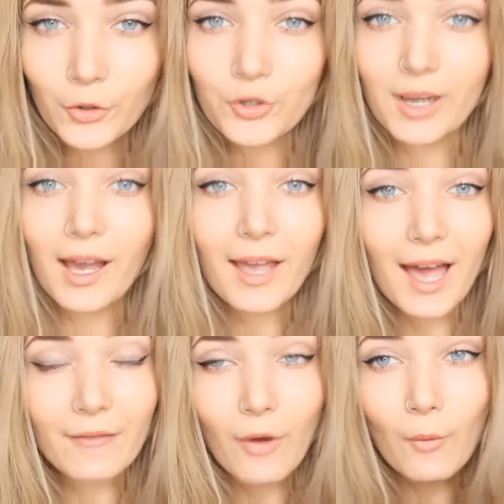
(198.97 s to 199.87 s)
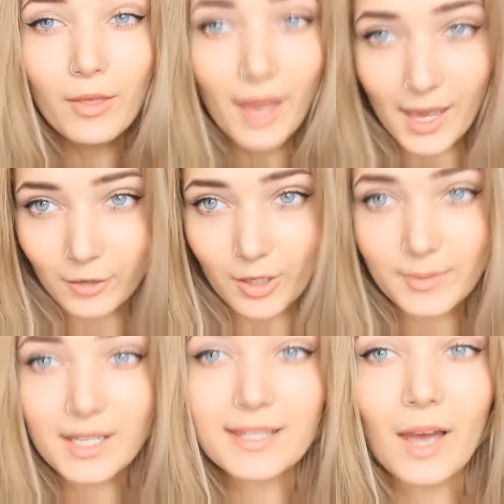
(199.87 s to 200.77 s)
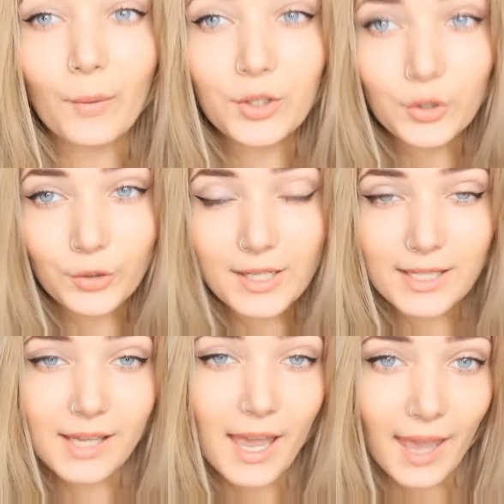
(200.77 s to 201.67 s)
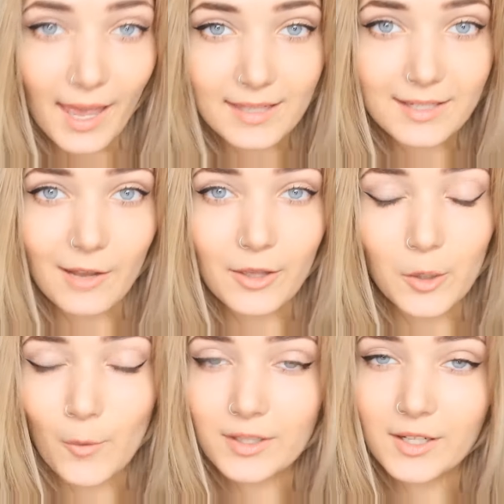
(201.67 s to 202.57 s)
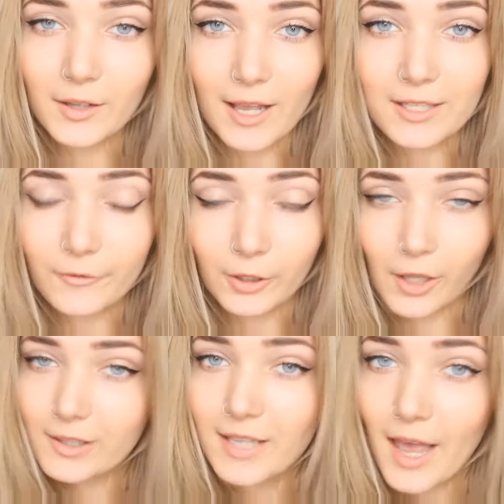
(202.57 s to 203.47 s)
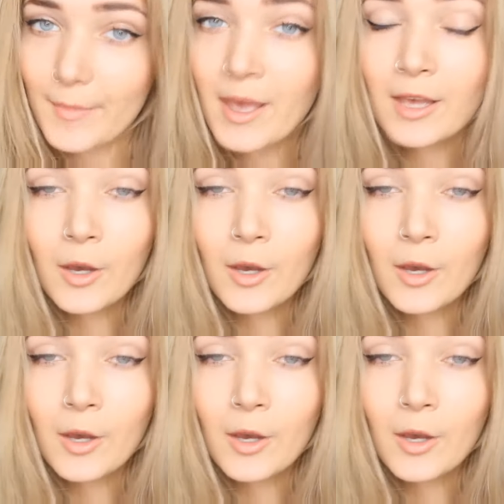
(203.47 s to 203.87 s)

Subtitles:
cool trick I have with hair grips is that when you're creating a hairstyle that you want to last for a long time,